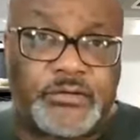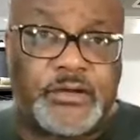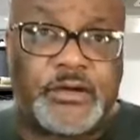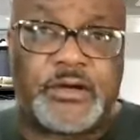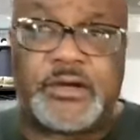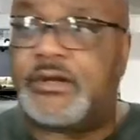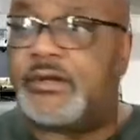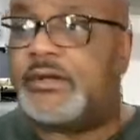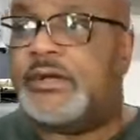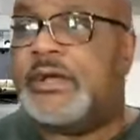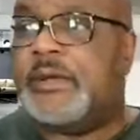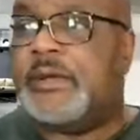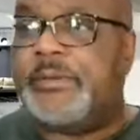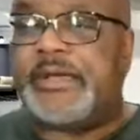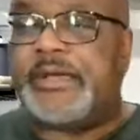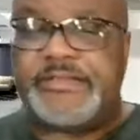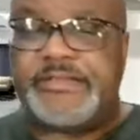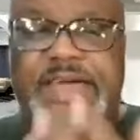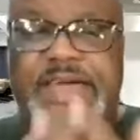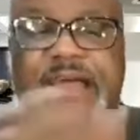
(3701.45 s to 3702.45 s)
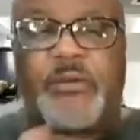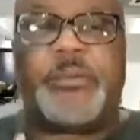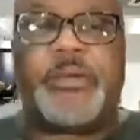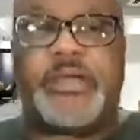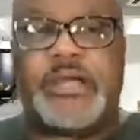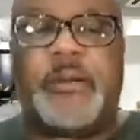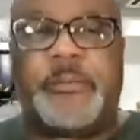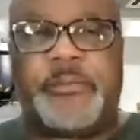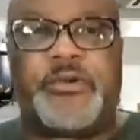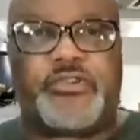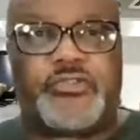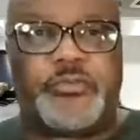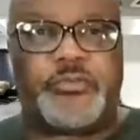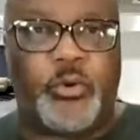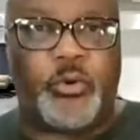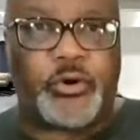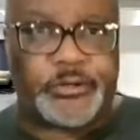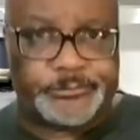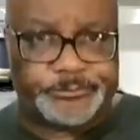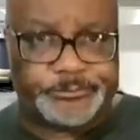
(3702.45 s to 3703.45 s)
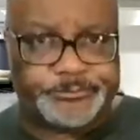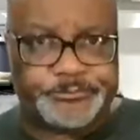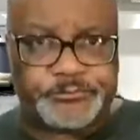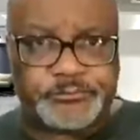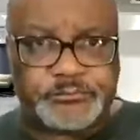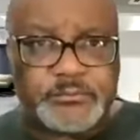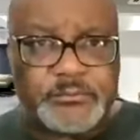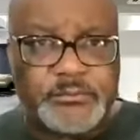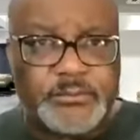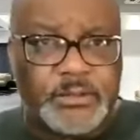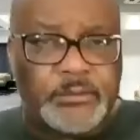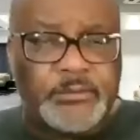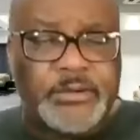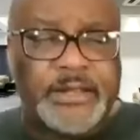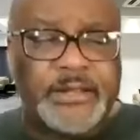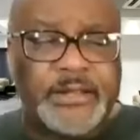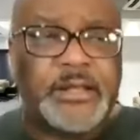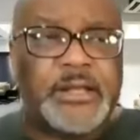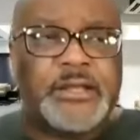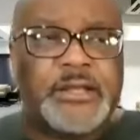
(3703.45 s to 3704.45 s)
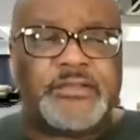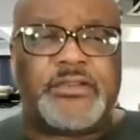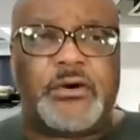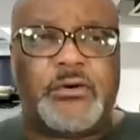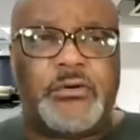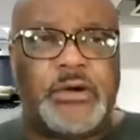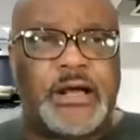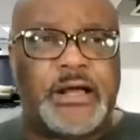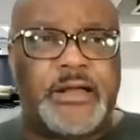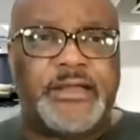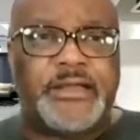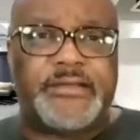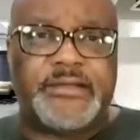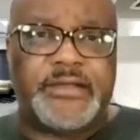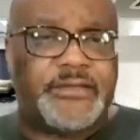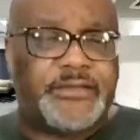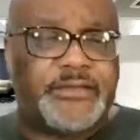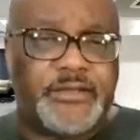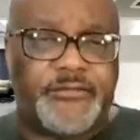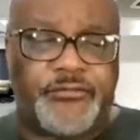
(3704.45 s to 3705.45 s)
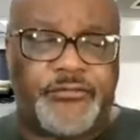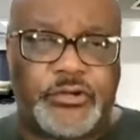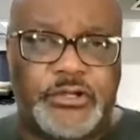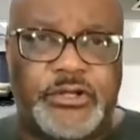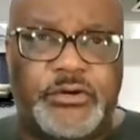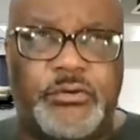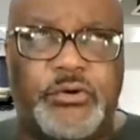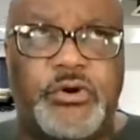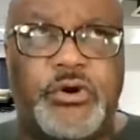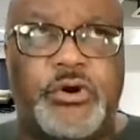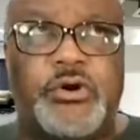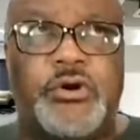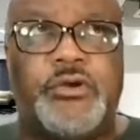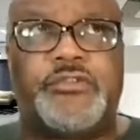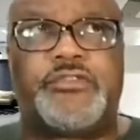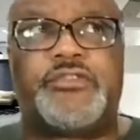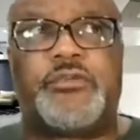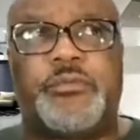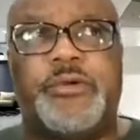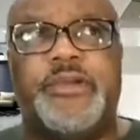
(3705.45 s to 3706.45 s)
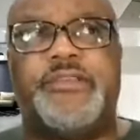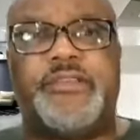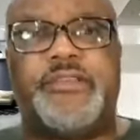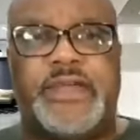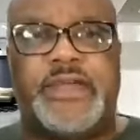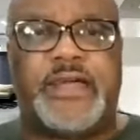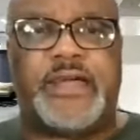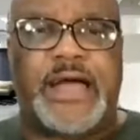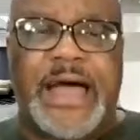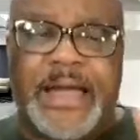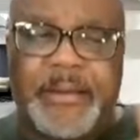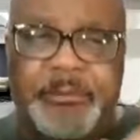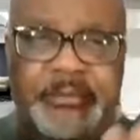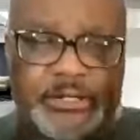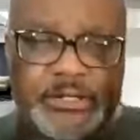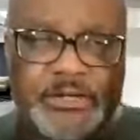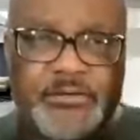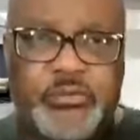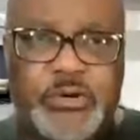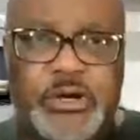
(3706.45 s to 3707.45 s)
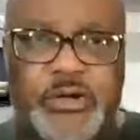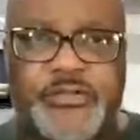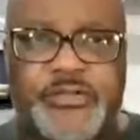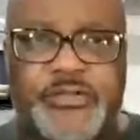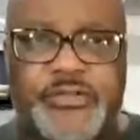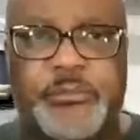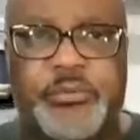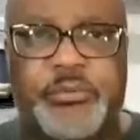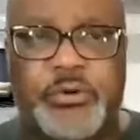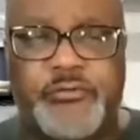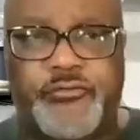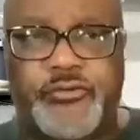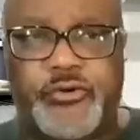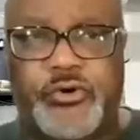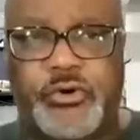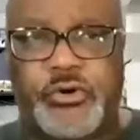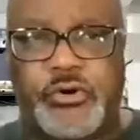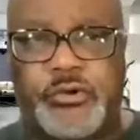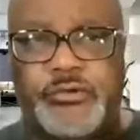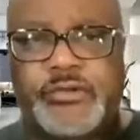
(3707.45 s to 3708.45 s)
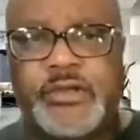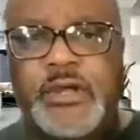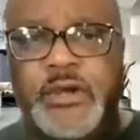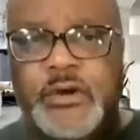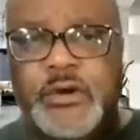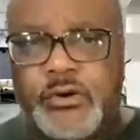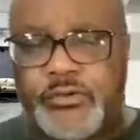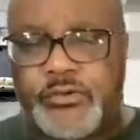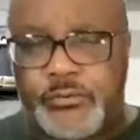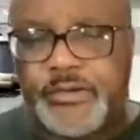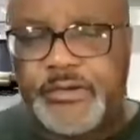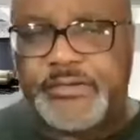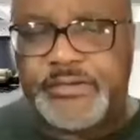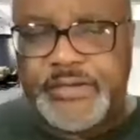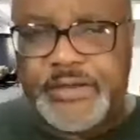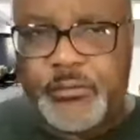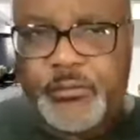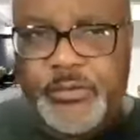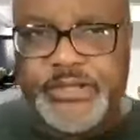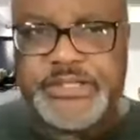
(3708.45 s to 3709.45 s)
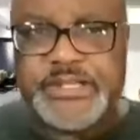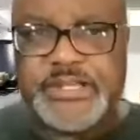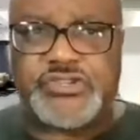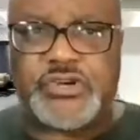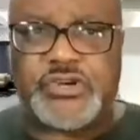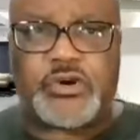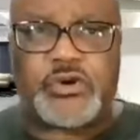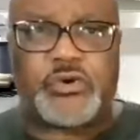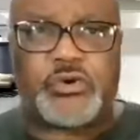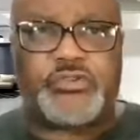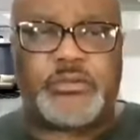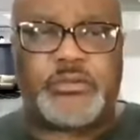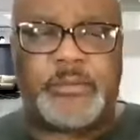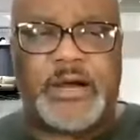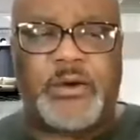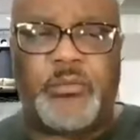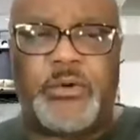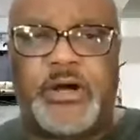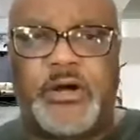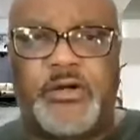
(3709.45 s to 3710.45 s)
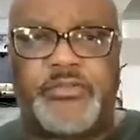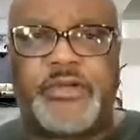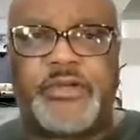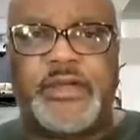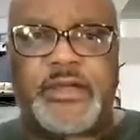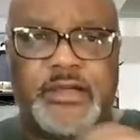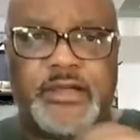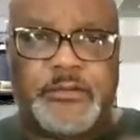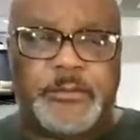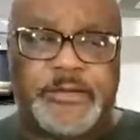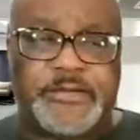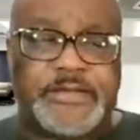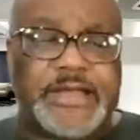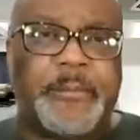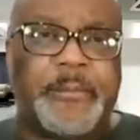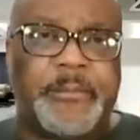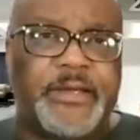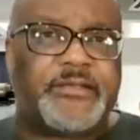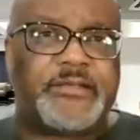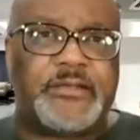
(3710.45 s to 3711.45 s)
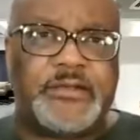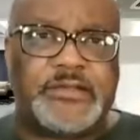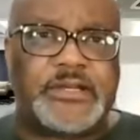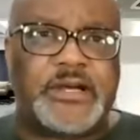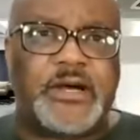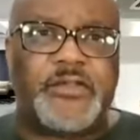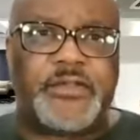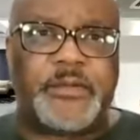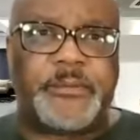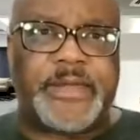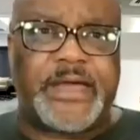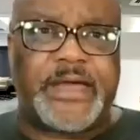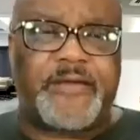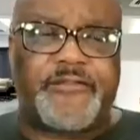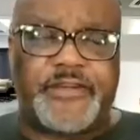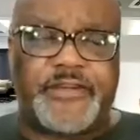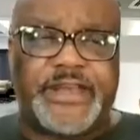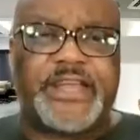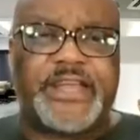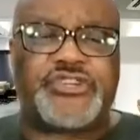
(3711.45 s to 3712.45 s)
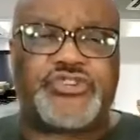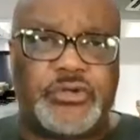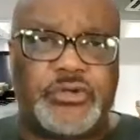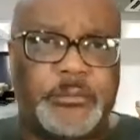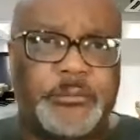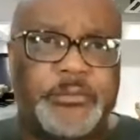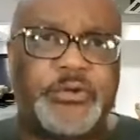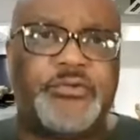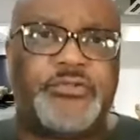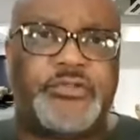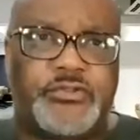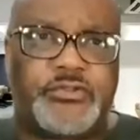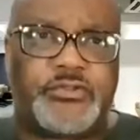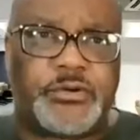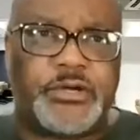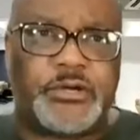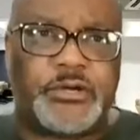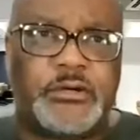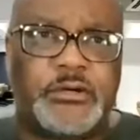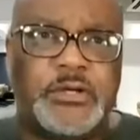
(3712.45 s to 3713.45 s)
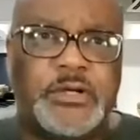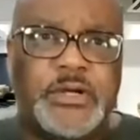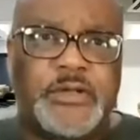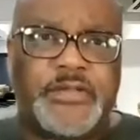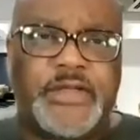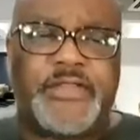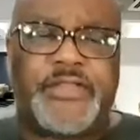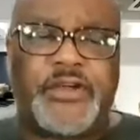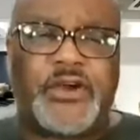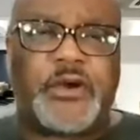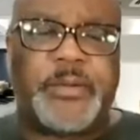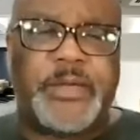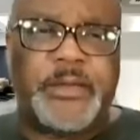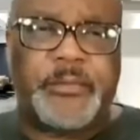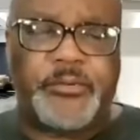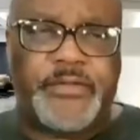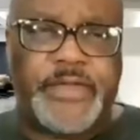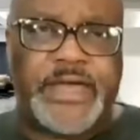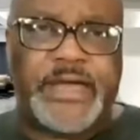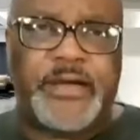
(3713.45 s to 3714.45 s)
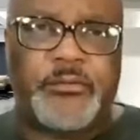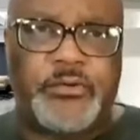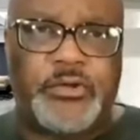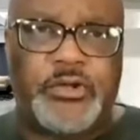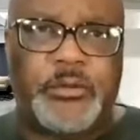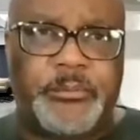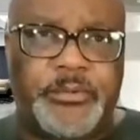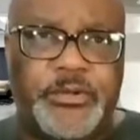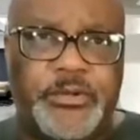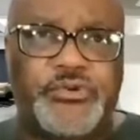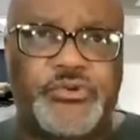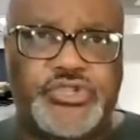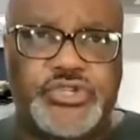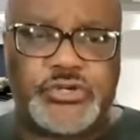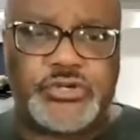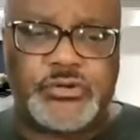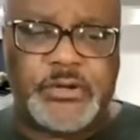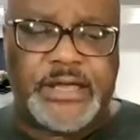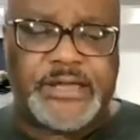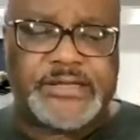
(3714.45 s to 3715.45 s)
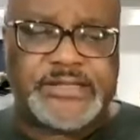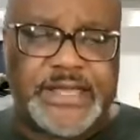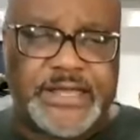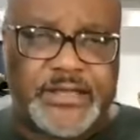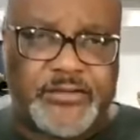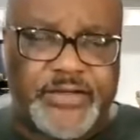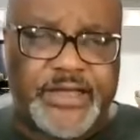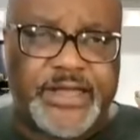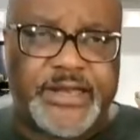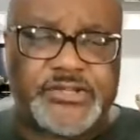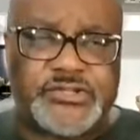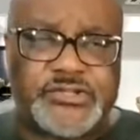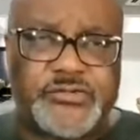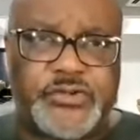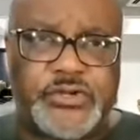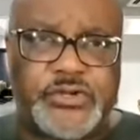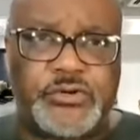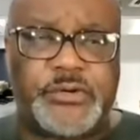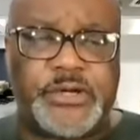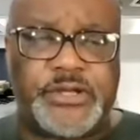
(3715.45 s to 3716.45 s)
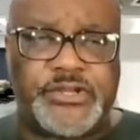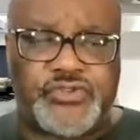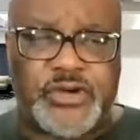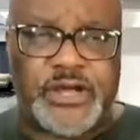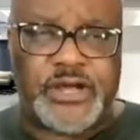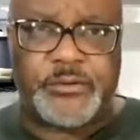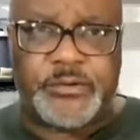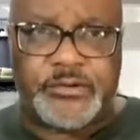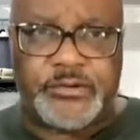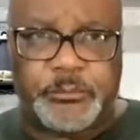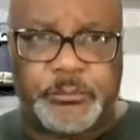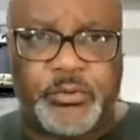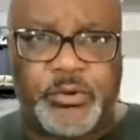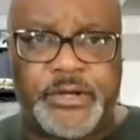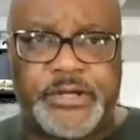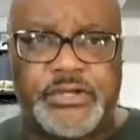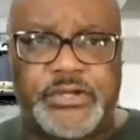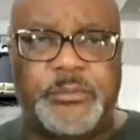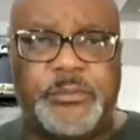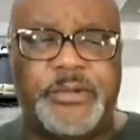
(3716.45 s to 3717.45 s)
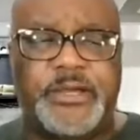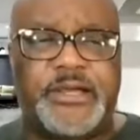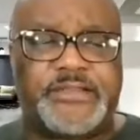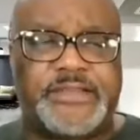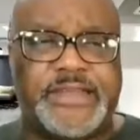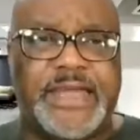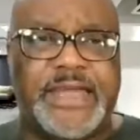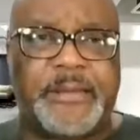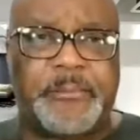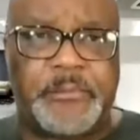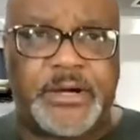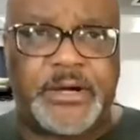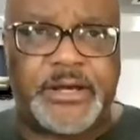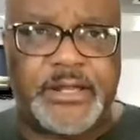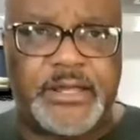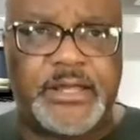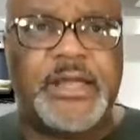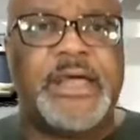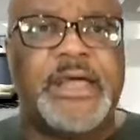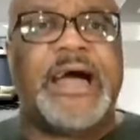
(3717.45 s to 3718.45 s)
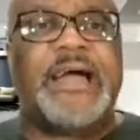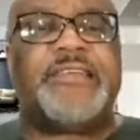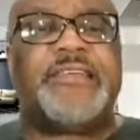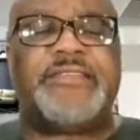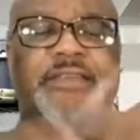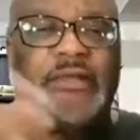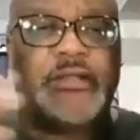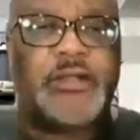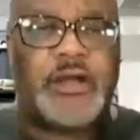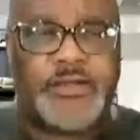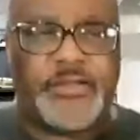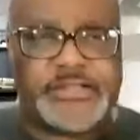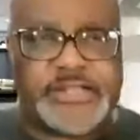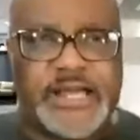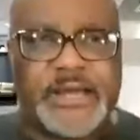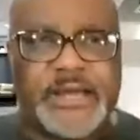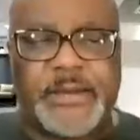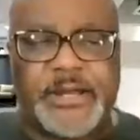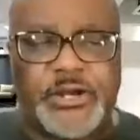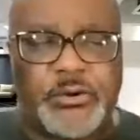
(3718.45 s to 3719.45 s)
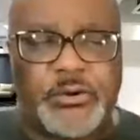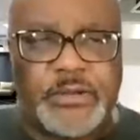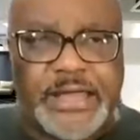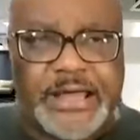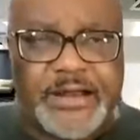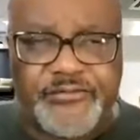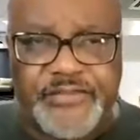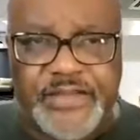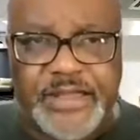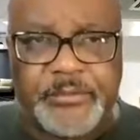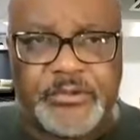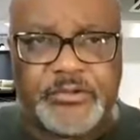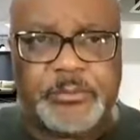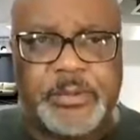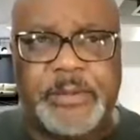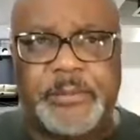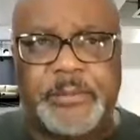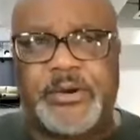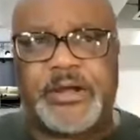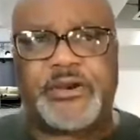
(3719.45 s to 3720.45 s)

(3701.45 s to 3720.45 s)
They're going to, because that'll become their sport. Right. So, uh, and, and, and for little girls, the reason that I believe wealth is important for girls, or the reason that we teach our girls about wealth, is because I basically tell them that financial abuse is real that there are people that will abuse you and take advantage of you and try to exploit you because they have money. I see it all the time. I know a lot of famous people.